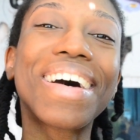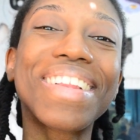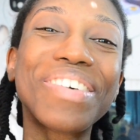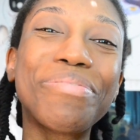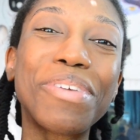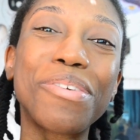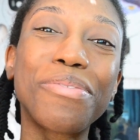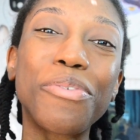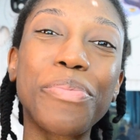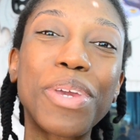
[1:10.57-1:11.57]
Hello
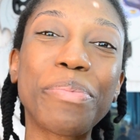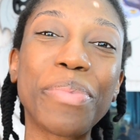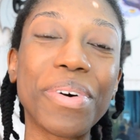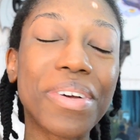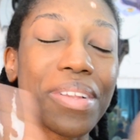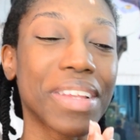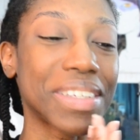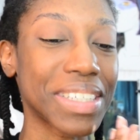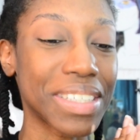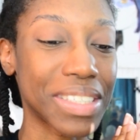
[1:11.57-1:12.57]
beautiful people,
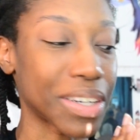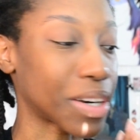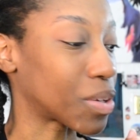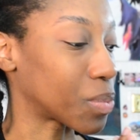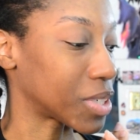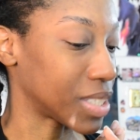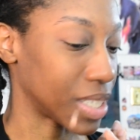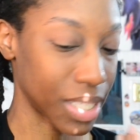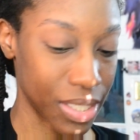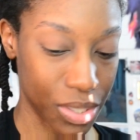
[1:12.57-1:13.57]
let's get started with
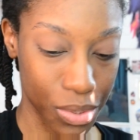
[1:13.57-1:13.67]
today's